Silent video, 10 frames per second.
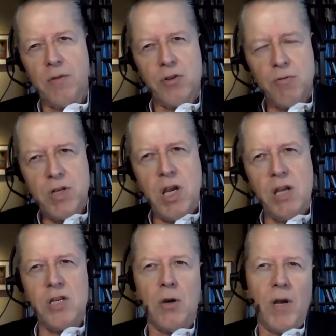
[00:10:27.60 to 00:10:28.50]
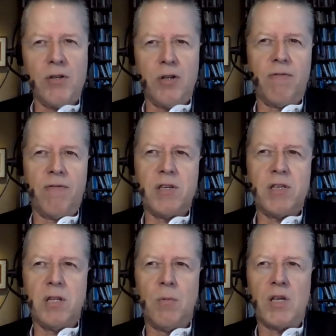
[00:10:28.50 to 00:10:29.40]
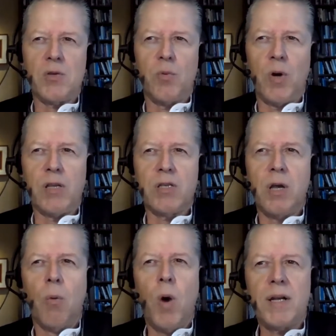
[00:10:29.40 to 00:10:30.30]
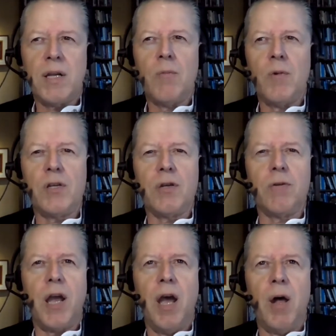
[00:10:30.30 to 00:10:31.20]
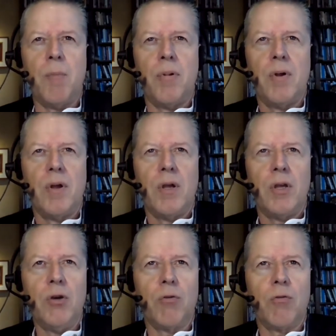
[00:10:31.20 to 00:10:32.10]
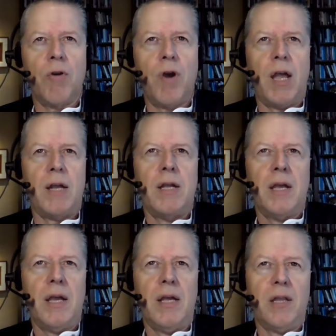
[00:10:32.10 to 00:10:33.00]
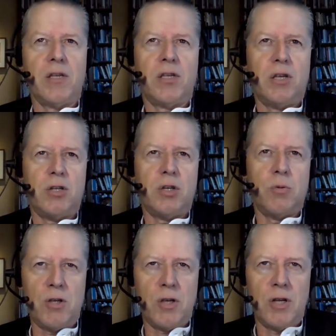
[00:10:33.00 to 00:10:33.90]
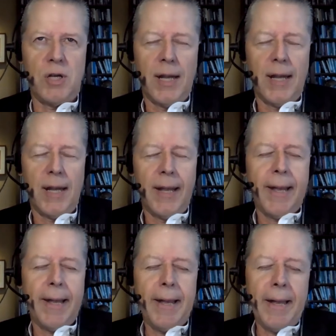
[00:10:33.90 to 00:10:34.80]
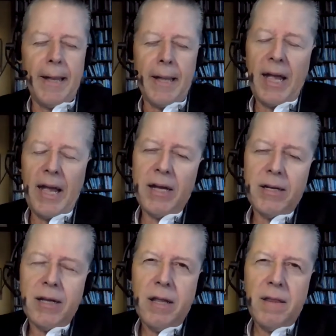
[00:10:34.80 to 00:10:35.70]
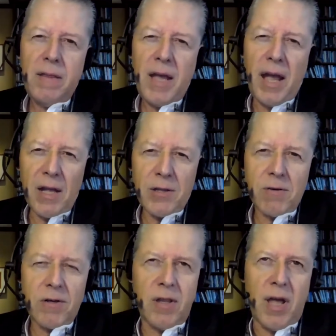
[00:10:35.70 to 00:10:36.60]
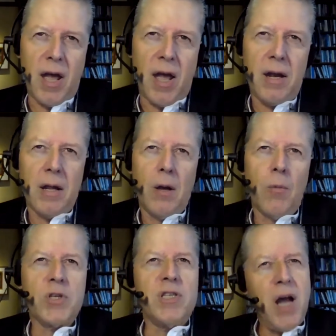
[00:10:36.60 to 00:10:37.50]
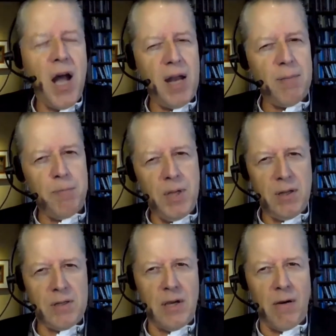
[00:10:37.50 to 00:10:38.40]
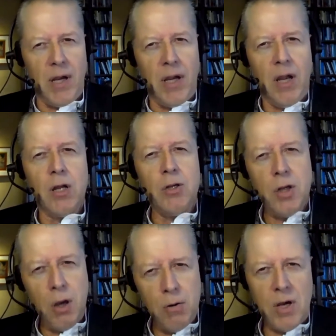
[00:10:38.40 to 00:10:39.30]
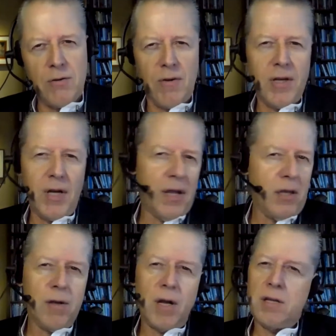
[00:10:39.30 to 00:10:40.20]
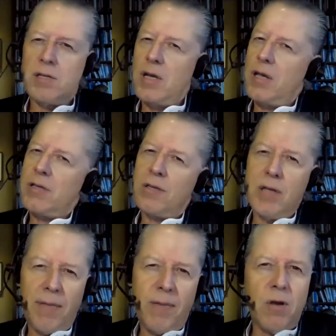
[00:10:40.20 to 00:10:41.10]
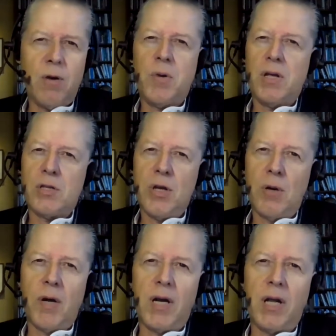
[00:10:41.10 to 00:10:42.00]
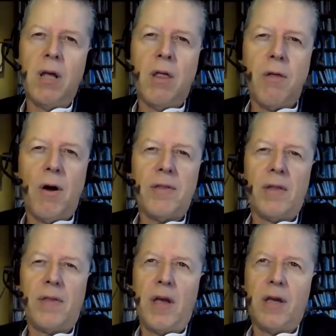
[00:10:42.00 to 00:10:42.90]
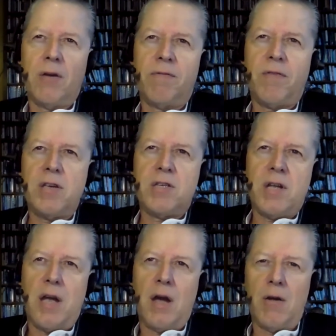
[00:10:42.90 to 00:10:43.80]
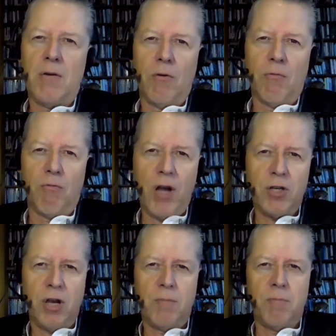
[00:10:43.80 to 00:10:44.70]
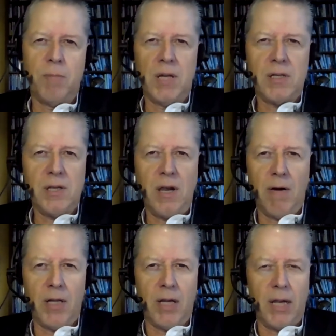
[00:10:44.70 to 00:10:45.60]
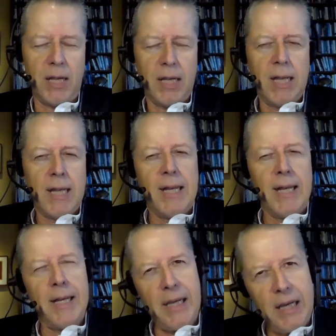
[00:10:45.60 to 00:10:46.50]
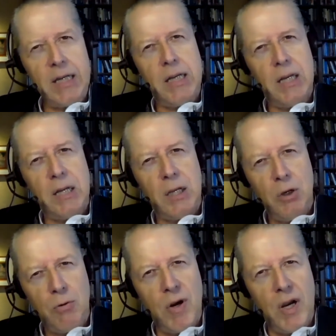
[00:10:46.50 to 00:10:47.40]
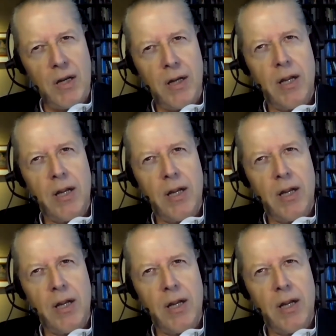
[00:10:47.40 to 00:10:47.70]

strategic question facing the West was, what can we do to help Ukraine in this situation? And the answer to that was not military. No country, not the United States, not the Europeans, nobody, thought that they could face down Russia militarily in Ukraine.